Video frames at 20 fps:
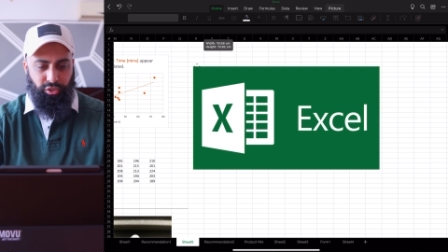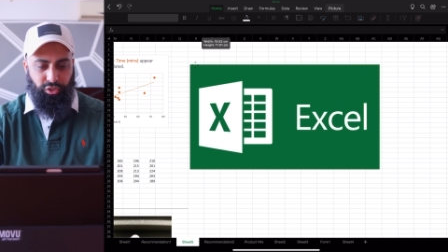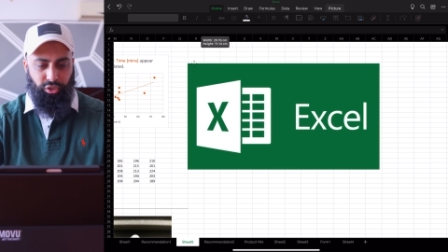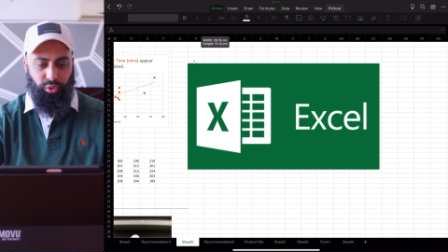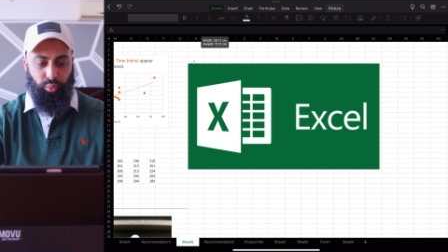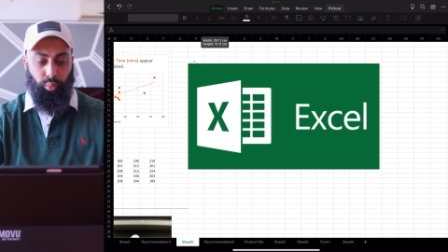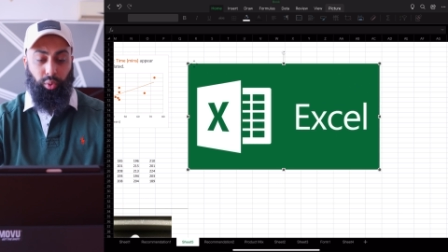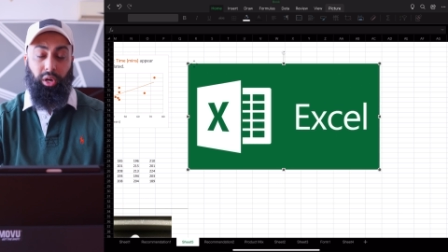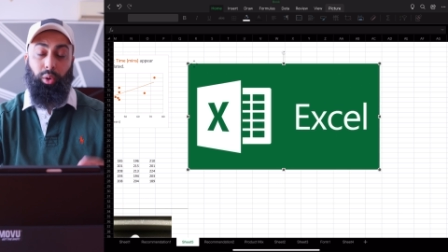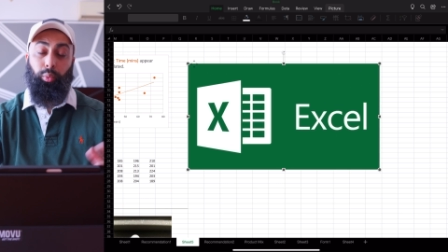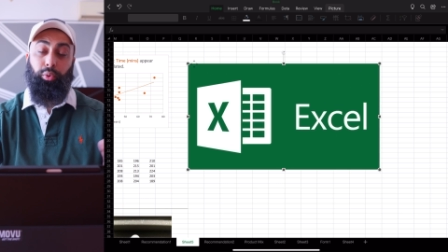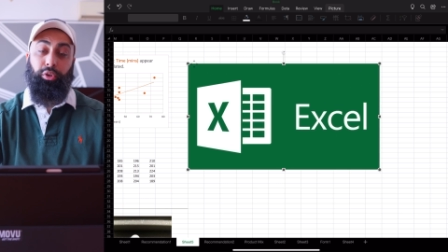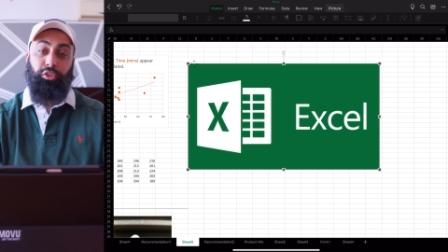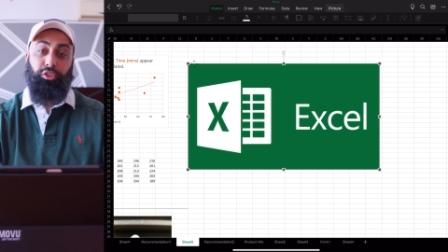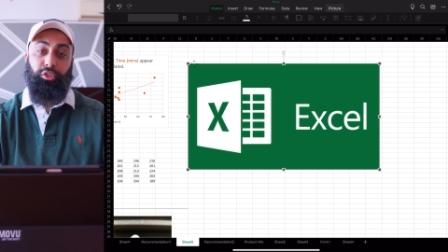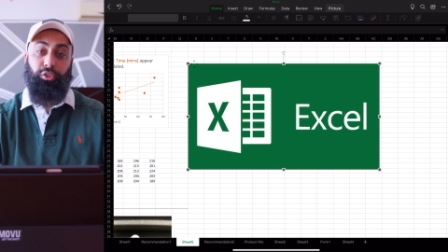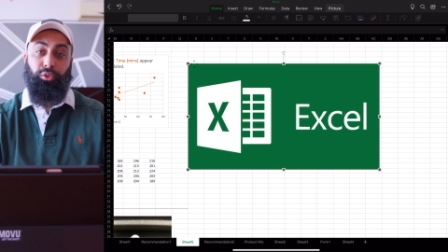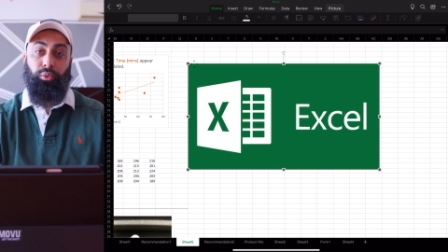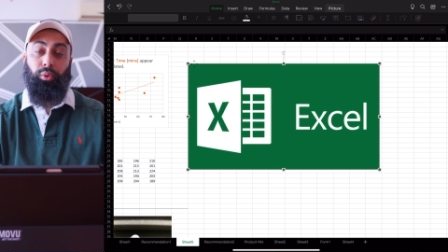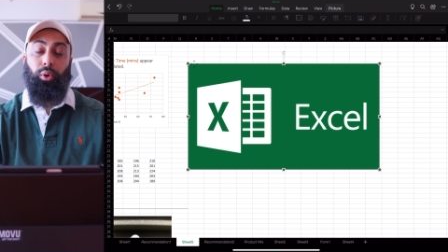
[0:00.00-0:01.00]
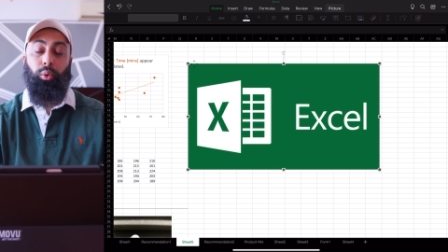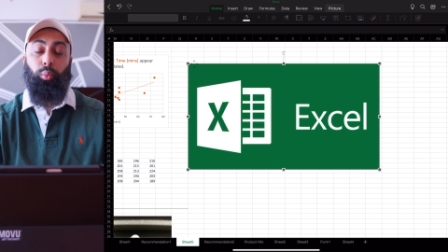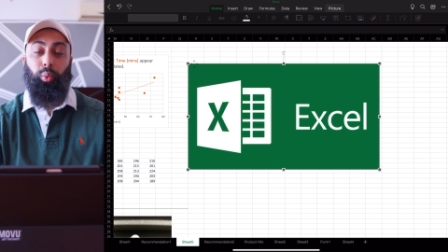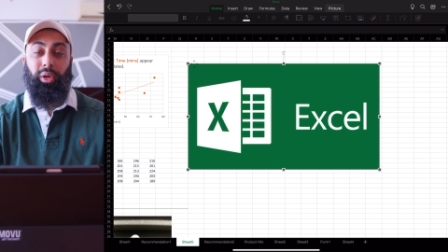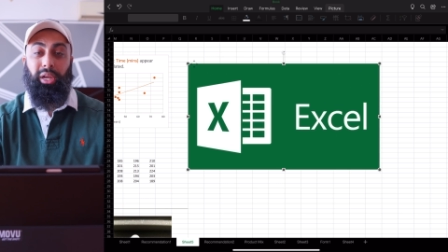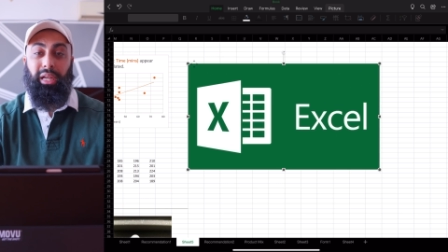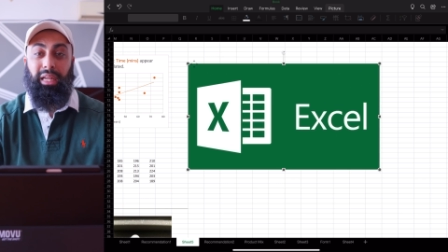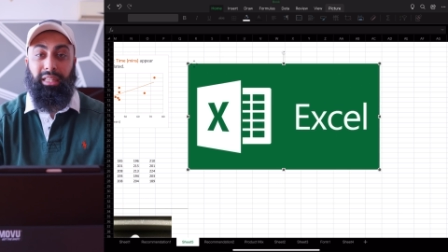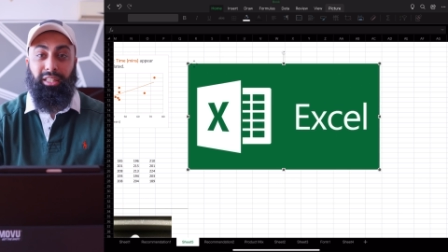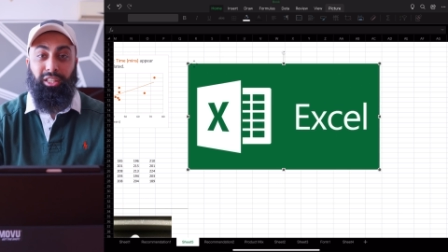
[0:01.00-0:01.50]
to what I want to do
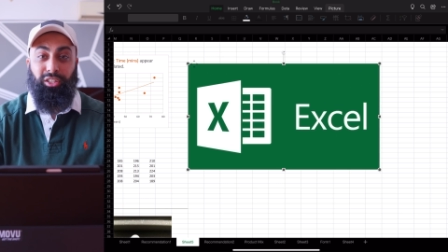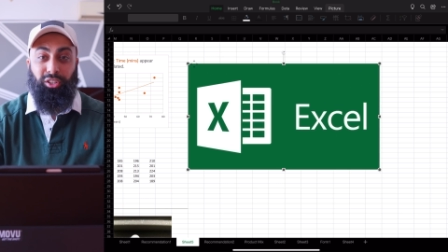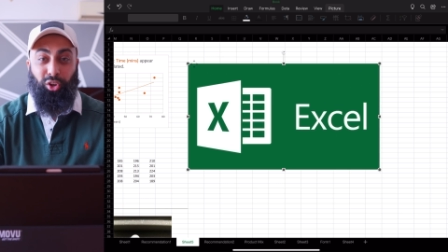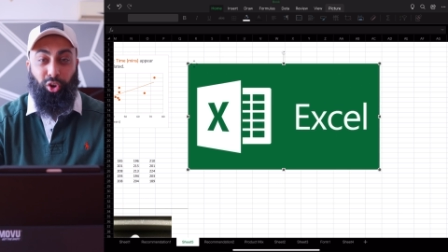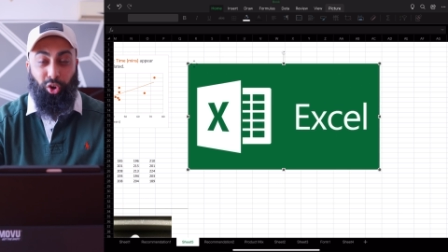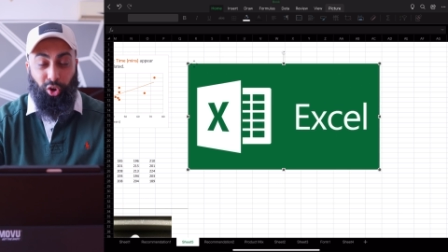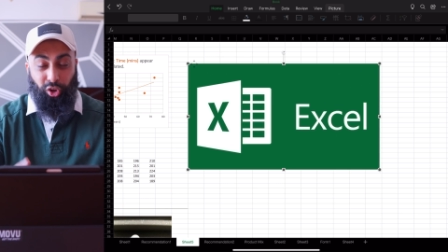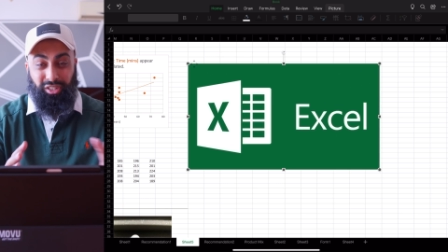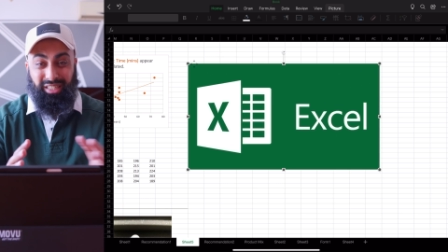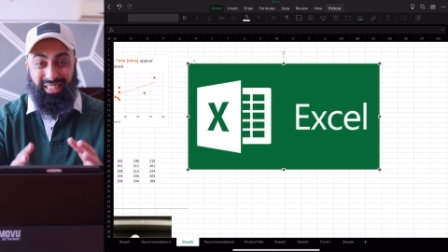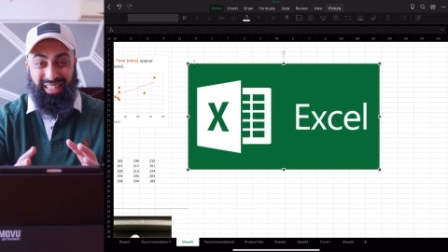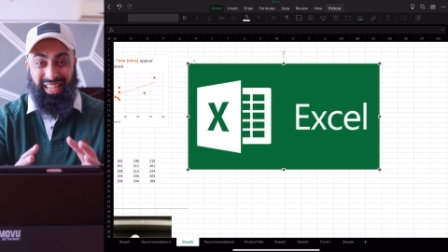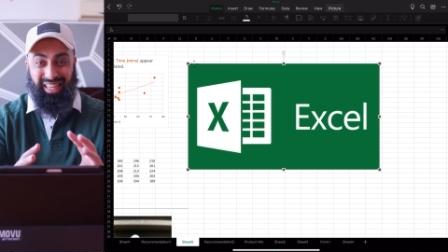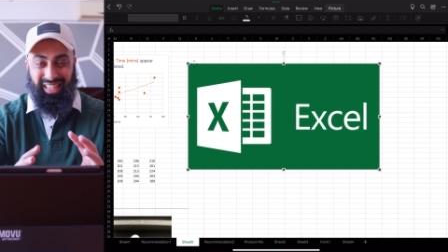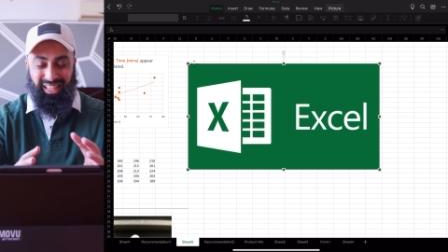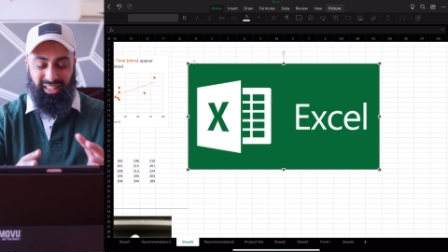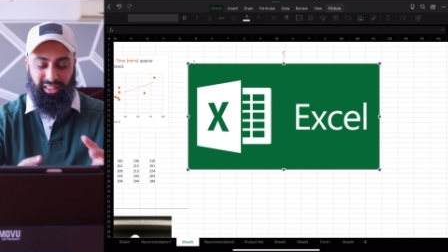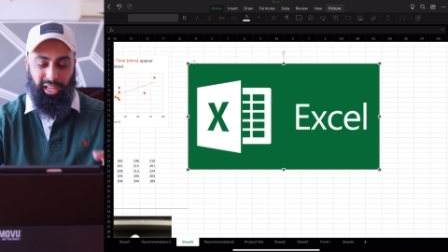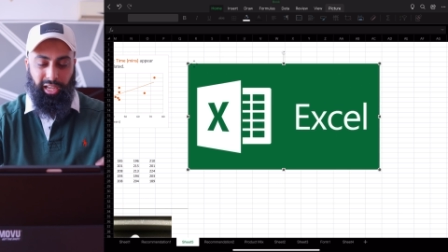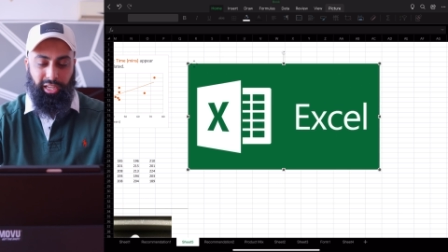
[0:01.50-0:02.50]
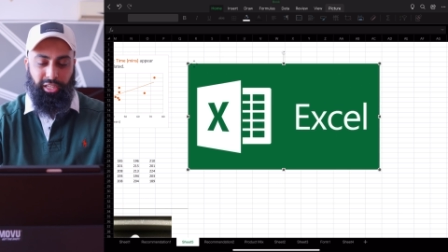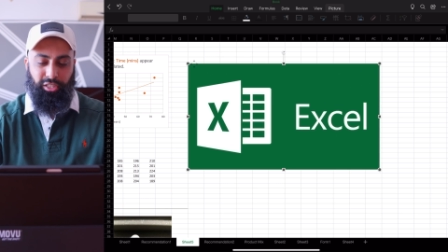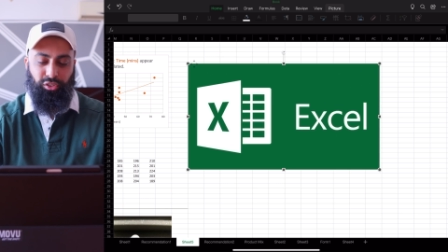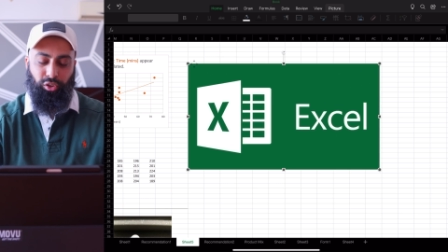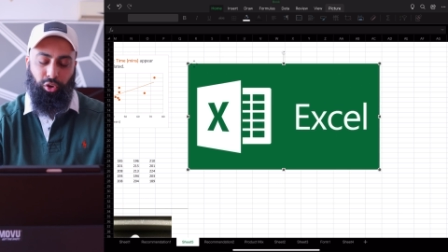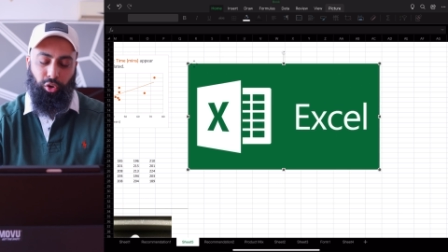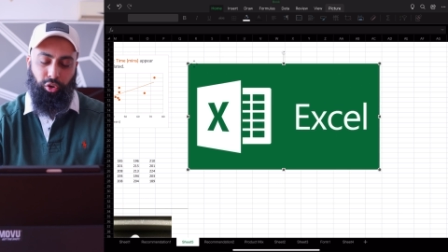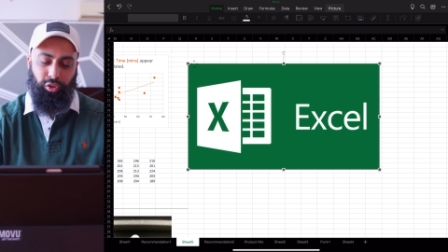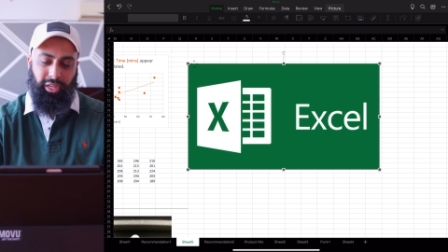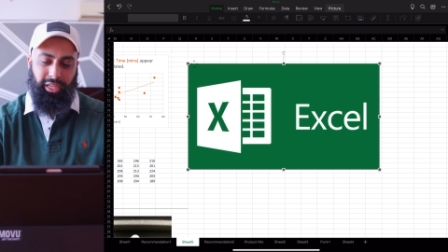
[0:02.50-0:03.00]
with the content that
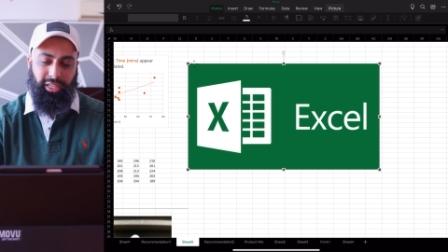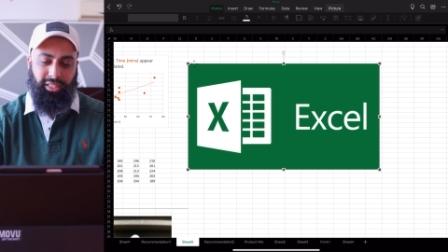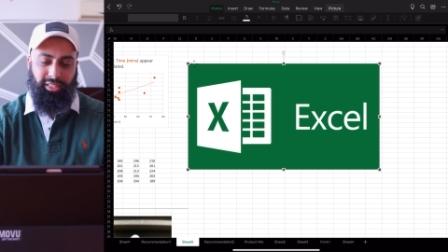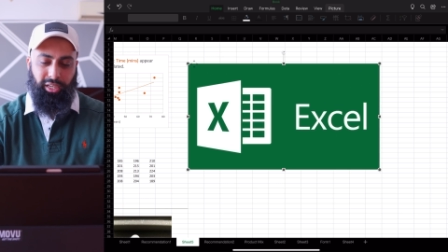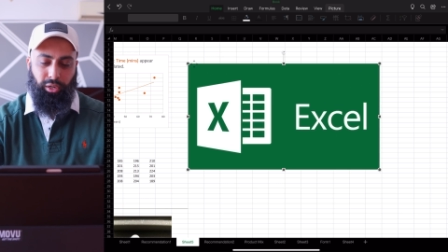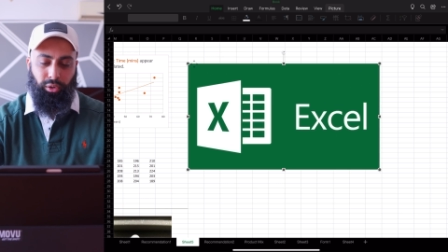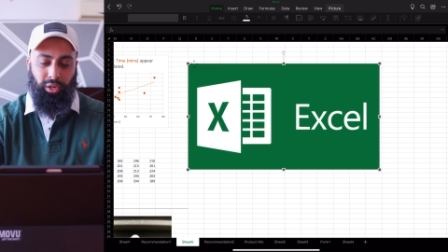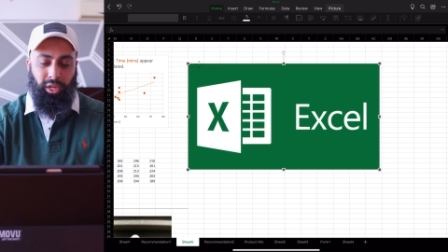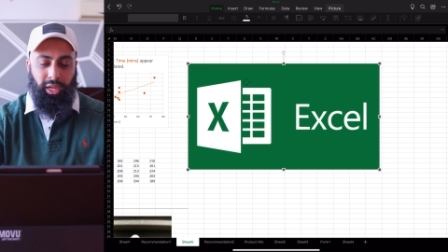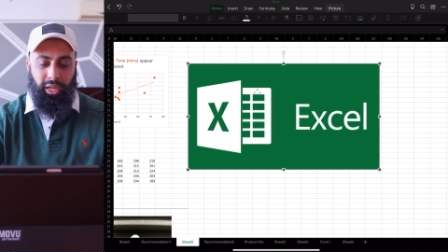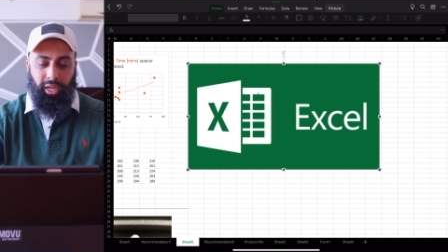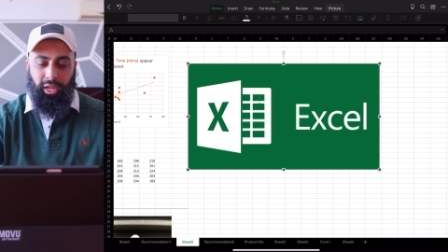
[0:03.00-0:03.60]
is on Excel.